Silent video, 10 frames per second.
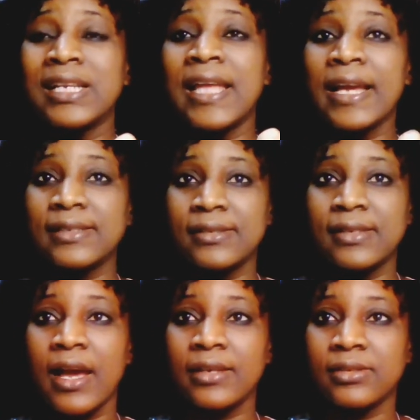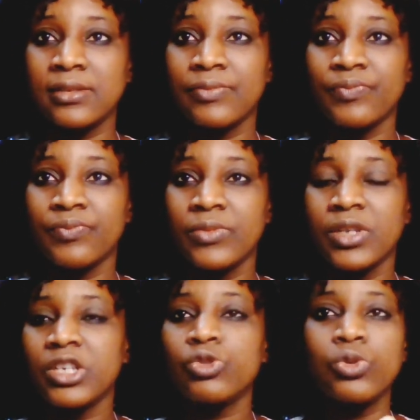and exercise.
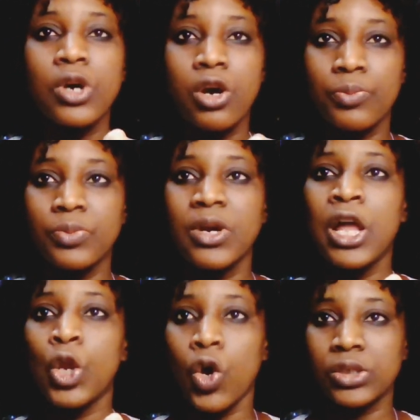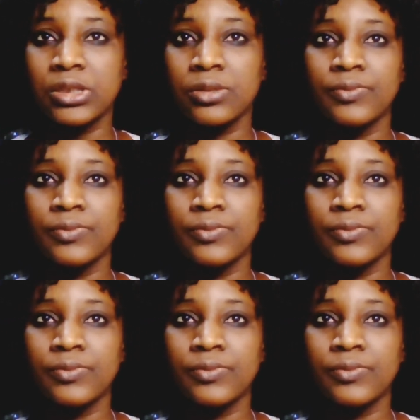It will help a lot.